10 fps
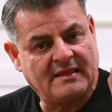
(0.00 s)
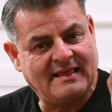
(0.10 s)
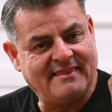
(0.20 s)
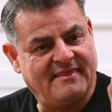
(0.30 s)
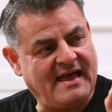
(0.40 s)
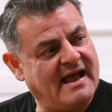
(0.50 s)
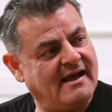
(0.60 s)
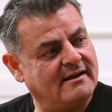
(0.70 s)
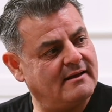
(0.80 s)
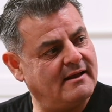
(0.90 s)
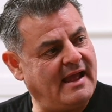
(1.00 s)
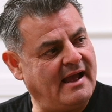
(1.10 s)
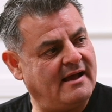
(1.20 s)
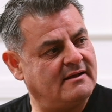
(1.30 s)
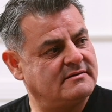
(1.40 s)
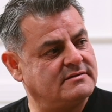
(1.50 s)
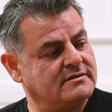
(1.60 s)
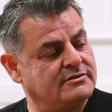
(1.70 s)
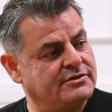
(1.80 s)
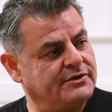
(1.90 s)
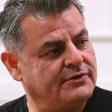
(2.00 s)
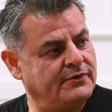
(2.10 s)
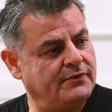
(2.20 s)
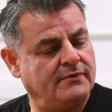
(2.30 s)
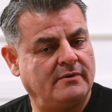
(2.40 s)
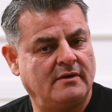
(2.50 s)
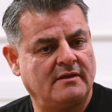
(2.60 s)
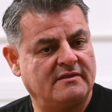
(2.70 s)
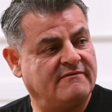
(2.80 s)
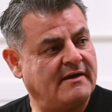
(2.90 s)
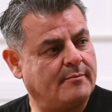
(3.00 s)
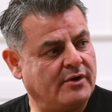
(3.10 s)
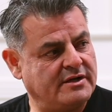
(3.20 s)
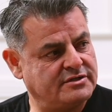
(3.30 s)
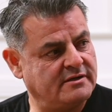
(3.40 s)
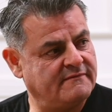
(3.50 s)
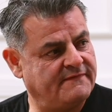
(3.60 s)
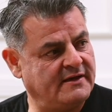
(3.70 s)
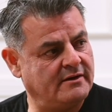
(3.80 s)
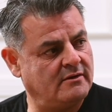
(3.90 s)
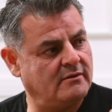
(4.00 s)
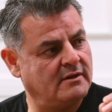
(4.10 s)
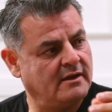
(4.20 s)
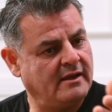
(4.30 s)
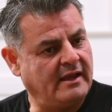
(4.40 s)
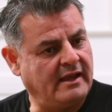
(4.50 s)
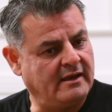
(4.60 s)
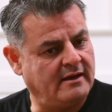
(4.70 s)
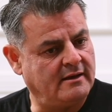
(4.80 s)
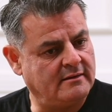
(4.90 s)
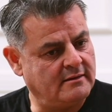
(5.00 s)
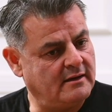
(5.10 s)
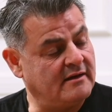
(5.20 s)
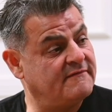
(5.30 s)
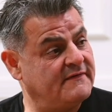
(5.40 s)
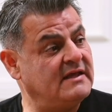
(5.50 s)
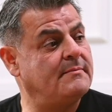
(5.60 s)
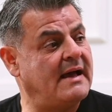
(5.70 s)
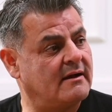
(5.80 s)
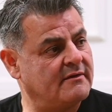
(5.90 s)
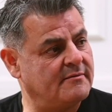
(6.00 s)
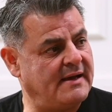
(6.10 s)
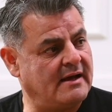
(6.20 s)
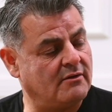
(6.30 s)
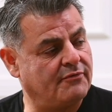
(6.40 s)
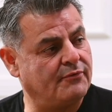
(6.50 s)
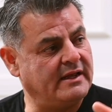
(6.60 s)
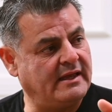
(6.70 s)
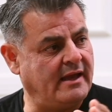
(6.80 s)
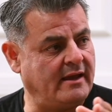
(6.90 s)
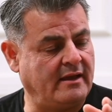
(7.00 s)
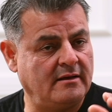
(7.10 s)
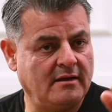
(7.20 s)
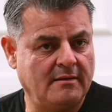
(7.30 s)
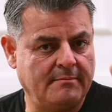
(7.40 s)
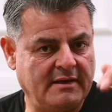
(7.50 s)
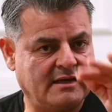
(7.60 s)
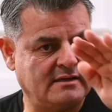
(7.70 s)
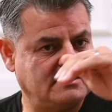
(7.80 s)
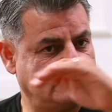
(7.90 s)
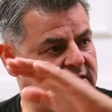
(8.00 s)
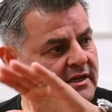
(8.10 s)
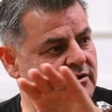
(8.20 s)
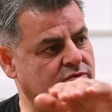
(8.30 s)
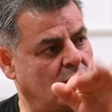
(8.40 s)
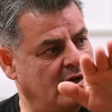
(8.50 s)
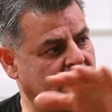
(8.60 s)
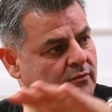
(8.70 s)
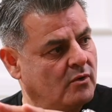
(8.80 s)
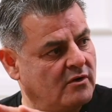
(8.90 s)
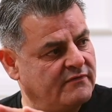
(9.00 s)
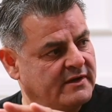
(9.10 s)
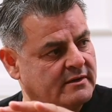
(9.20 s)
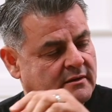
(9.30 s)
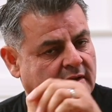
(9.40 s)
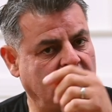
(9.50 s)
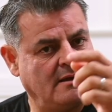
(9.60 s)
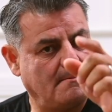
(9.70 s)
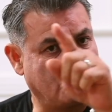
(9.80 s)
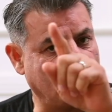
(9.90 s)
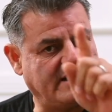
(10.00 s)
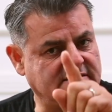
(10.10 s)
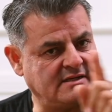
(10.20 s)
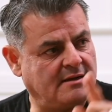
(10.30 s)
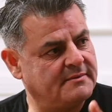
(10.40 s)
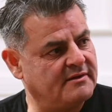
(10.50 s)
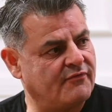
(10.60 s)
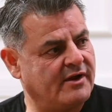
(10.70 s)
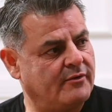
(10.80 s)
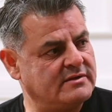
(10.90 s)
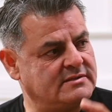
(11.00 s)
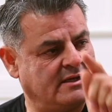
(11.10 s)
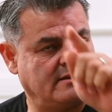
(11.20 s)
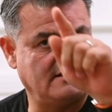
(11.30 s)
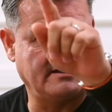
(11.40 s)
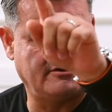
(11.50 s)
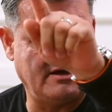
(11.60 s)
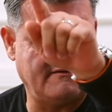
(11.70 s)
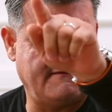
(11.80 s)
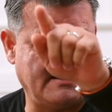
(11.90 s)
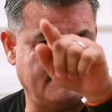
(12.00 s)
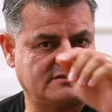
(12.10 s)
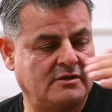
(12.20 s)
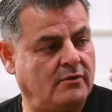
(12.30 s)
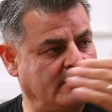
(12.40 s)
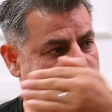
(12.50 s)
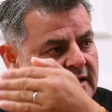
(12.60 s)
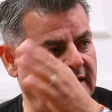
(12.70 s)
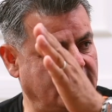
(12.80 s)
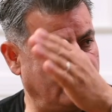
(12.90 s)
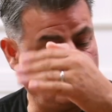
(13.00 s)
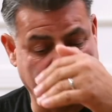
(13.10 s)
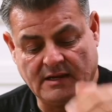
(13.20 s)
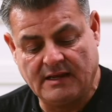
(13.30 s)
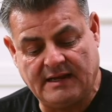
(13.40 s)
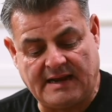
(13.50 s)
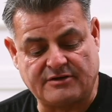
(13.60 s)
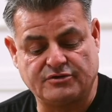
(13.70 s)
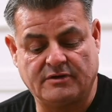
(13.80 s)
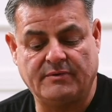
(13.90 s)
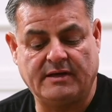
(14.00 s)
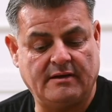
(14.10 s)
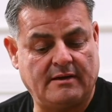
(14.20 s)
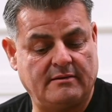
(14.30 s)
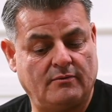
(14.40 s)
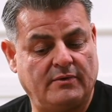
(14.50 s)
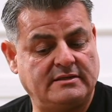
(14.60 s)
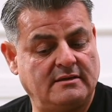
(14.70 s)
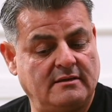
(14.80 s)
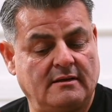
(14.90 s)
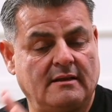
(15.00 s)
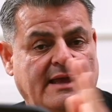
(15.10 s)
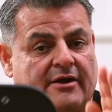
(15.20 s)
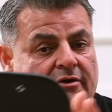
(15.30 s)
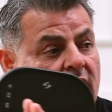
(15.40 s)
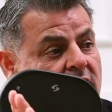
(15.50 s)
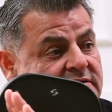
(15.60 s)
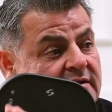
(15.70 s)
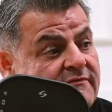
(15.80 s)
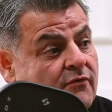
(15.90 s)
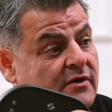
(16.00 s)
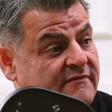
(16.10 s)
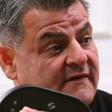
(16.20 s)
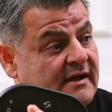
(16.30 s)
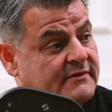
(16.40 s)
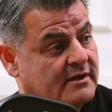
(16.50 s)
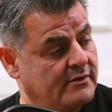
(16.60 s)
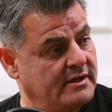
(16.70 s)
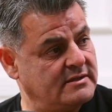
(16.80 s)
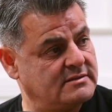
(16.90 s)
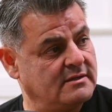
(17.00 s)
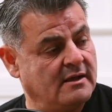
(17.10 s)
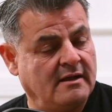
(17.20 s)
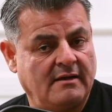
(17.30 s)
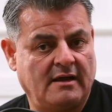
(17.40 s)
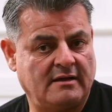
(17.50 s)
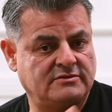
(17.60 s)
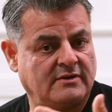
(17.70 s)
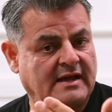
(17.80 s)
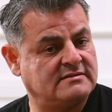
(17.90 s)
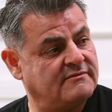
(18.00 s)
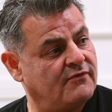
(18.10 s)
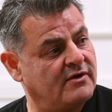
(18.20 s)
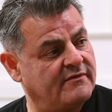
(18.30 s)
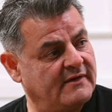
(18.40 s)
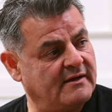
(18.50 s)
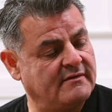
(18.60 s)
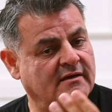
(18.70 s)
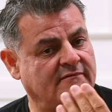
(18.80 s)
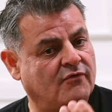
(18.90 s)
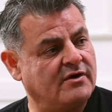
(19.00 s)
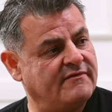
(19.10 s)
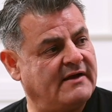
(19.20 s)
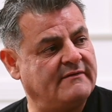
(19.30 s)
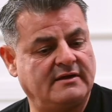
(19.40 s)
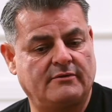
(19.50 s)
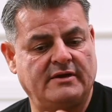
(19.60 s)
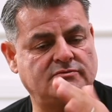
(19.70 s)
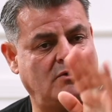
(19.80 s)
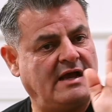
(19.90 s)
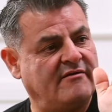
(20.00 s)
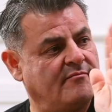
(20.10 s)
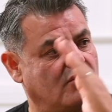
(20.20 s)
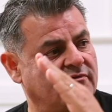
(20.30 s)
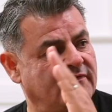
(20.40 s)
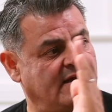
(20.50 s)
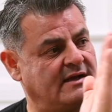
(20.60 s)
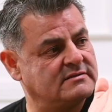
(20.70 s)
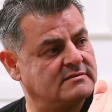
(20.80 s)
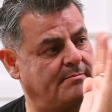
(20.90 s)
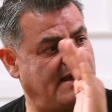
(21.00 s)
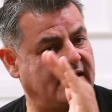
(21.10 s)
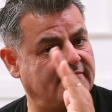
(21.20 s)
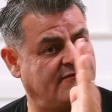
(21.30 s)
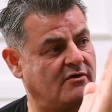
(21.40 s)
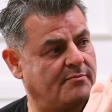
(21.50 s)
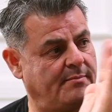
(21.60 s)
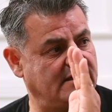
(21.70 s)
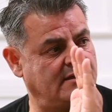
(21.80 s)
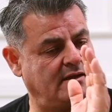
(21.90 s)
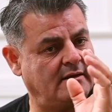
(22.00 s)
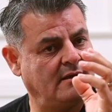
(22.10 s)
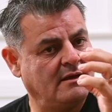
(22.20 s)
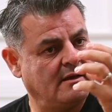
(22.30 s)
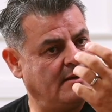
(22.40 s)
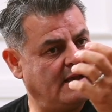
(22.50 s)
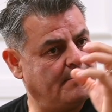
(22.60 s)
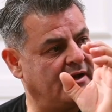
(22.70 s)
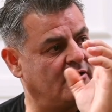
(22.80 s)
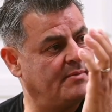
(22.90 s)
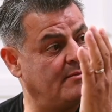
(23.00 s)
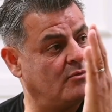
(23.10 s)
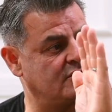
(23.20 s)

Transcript: that adds to the vibration, feel, and feedback of the paddle. 3K, because it's intertwined and woven, breaks up the frequency. Like you have fibers going 90, and actually we layered ours at 45 degrees. So it has a 45 degrees will have more flex, back and forth bending, but it'll be more